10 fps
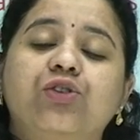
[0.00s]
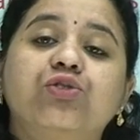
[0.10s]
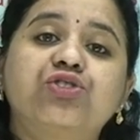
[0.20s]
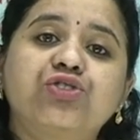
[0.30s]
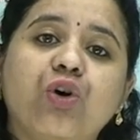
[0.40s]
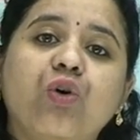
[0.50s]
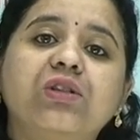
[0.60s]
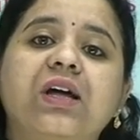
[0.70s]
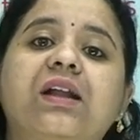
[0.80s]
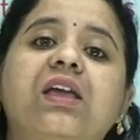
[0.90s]
to
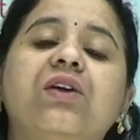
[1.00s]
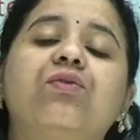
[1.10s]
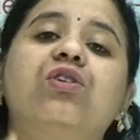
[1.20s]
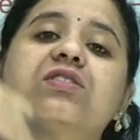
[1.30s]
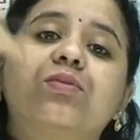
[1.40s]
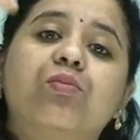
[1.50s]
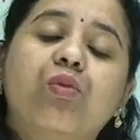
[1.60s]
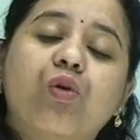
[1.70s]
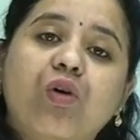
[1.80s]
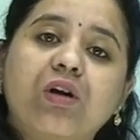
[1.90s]
show that he was
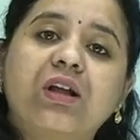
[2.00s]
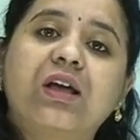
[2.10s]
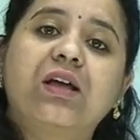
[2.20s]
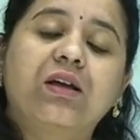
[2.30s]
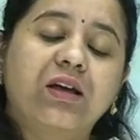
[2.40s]
more